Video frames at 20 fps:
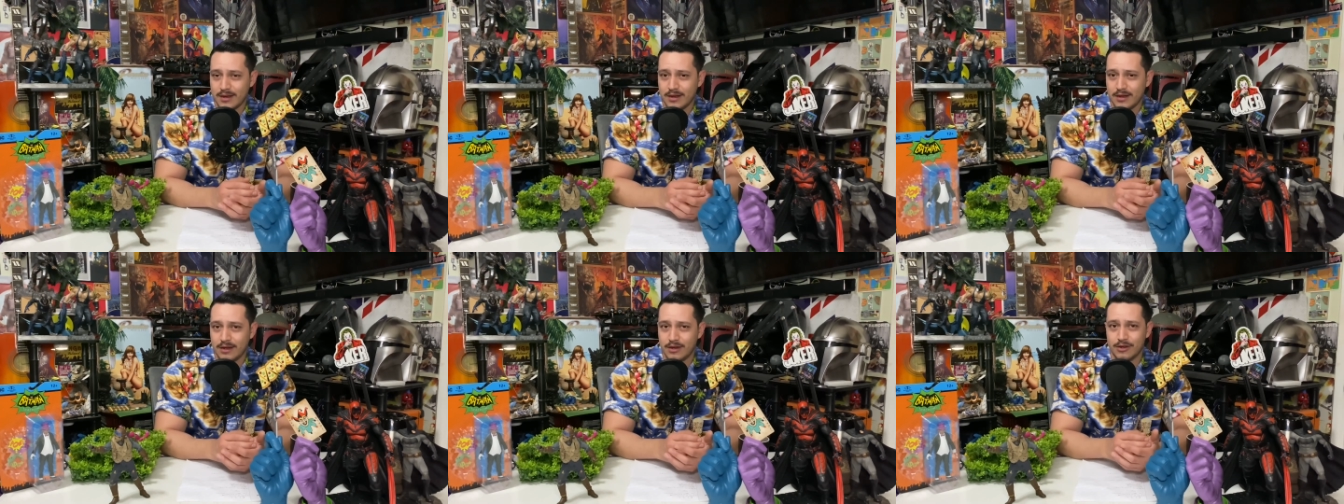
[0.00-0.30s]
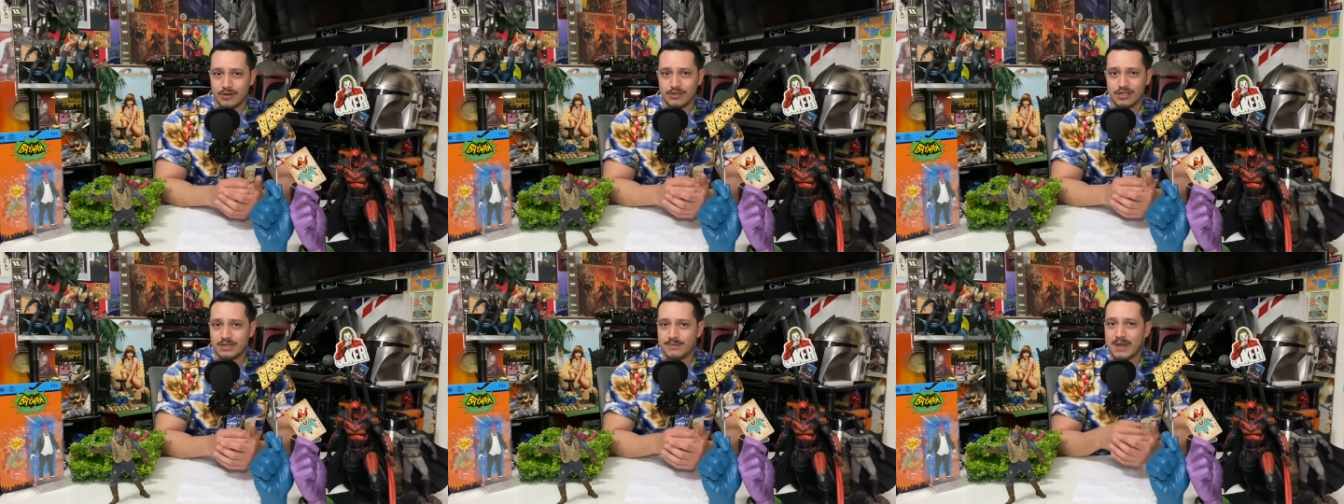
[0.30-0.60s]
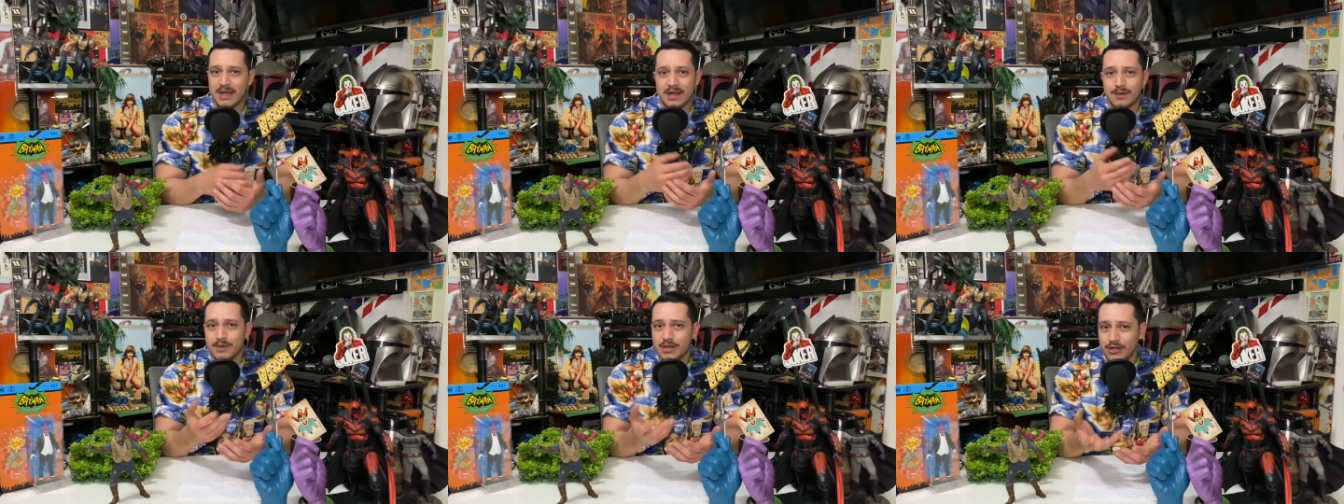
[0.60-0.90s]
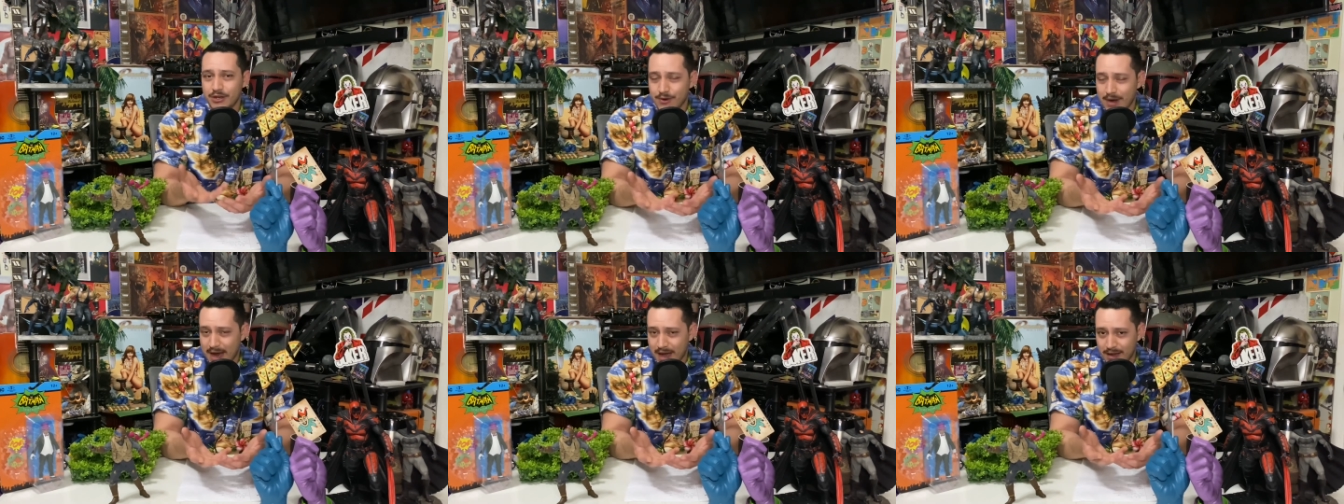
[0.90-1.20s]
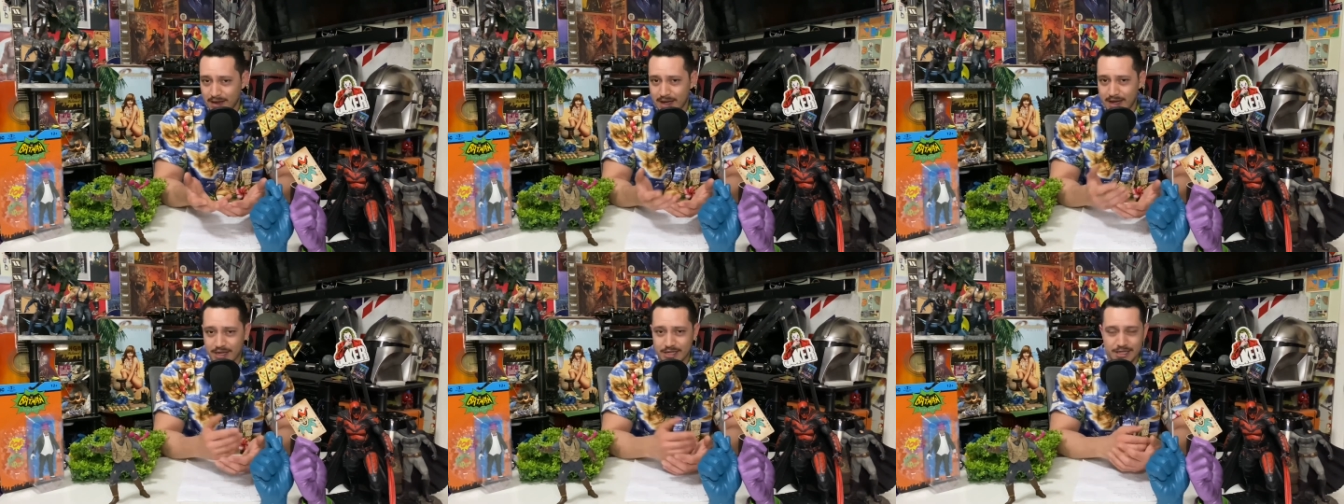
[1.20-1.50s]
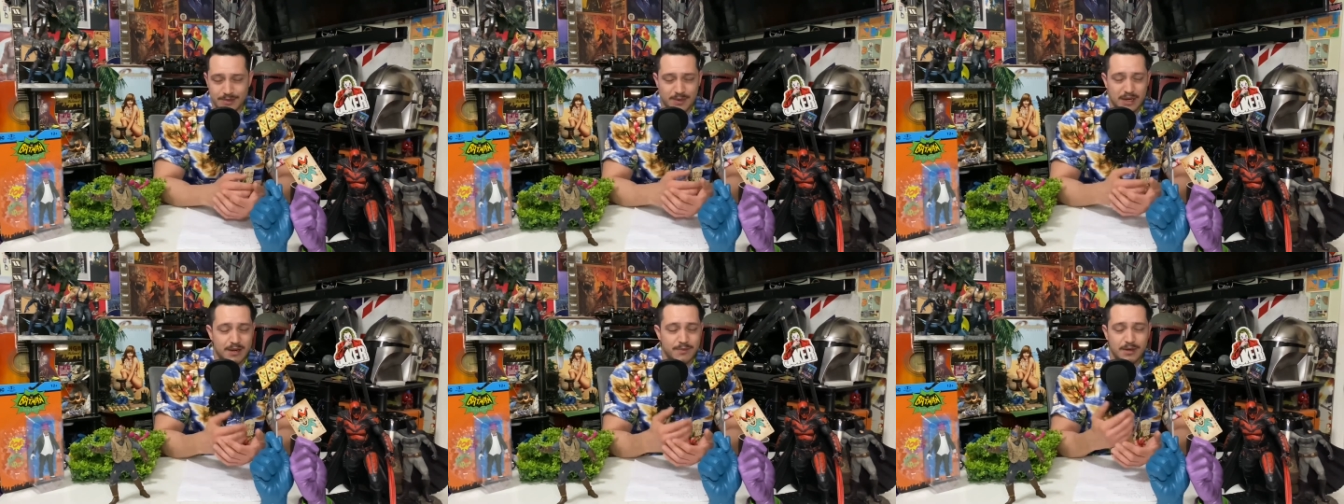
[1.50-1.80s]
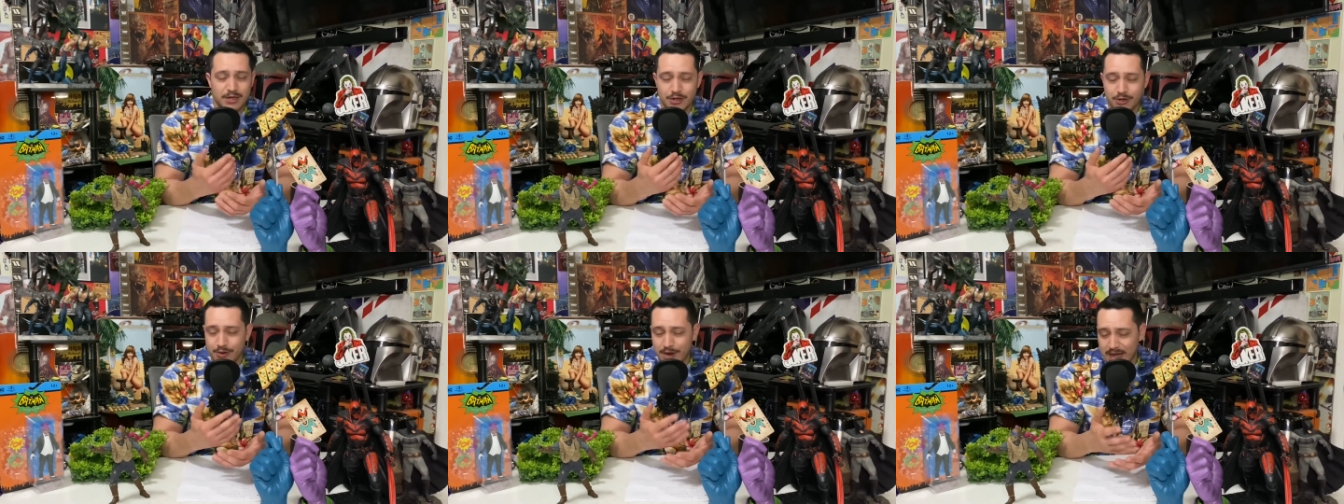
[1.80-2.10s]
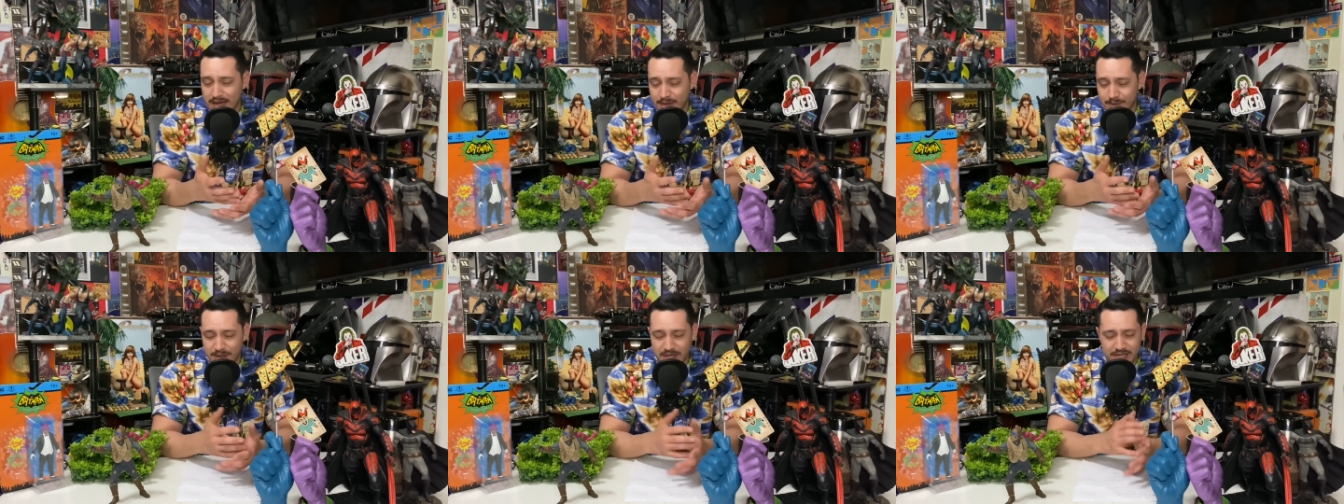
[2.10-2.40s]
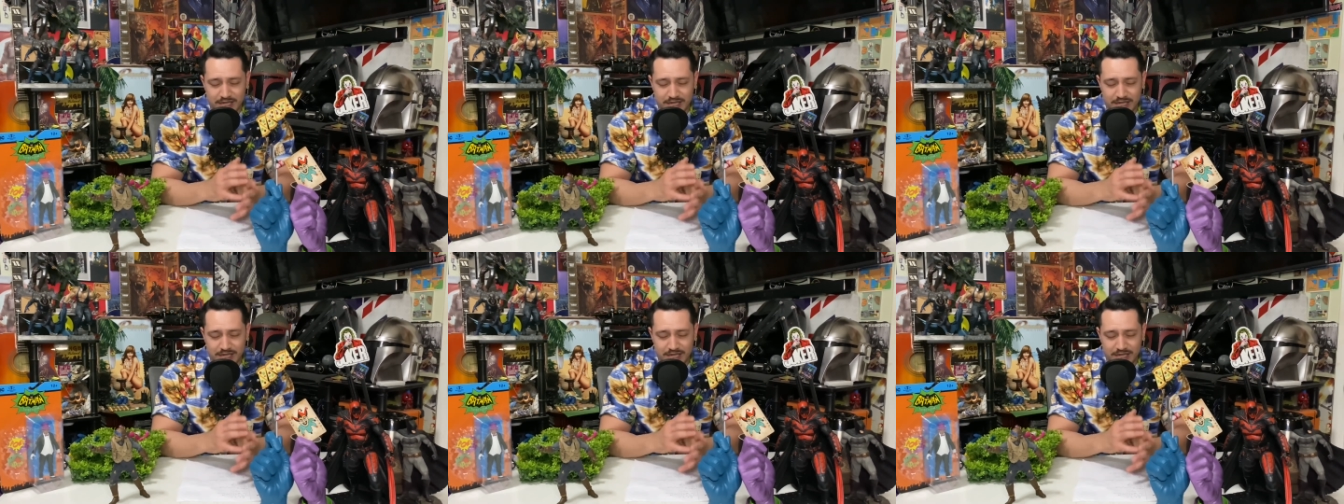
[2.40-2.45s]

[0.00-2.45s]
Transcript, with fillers: You know, just make him a new ally, just make him a new enemy,